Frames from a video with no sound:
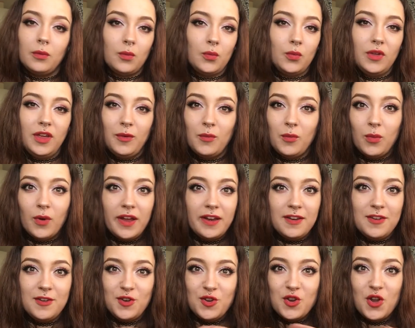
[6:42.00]
it went
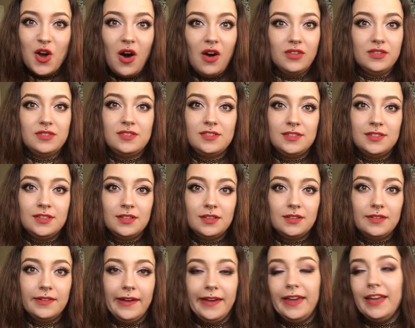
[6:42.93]
nuts.
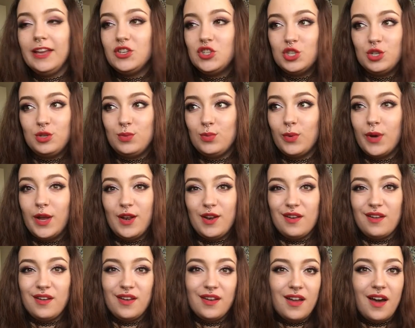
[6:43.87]
Like, it just went
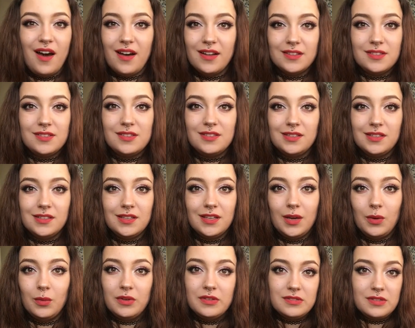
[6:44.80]
nuts. It
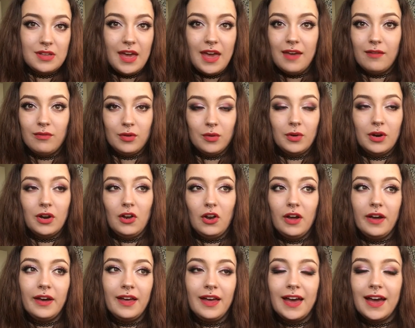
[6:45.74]
was everywhere. Like,
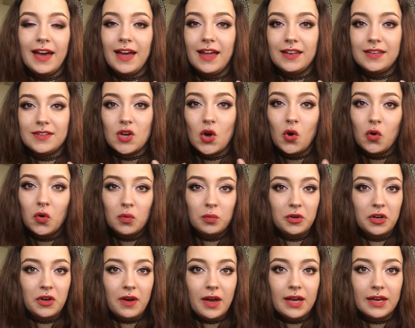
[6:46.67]
I had hormonal
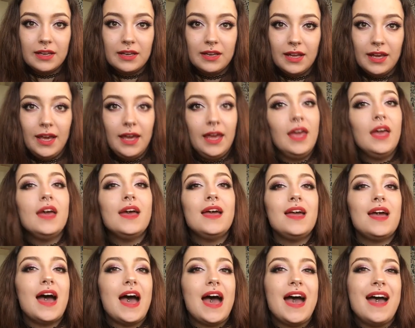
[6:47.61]
acne,
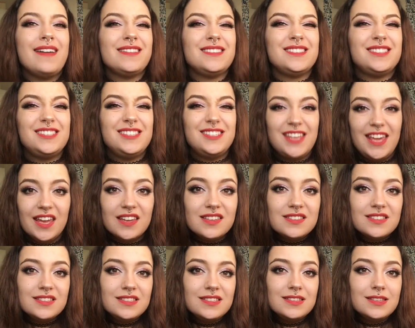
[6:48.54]
I had
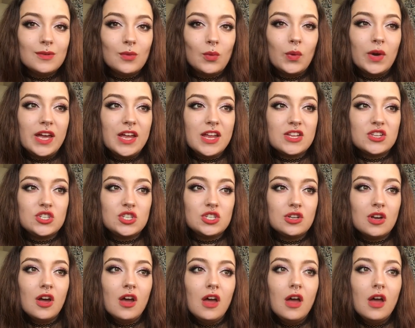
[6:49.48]
cysts, which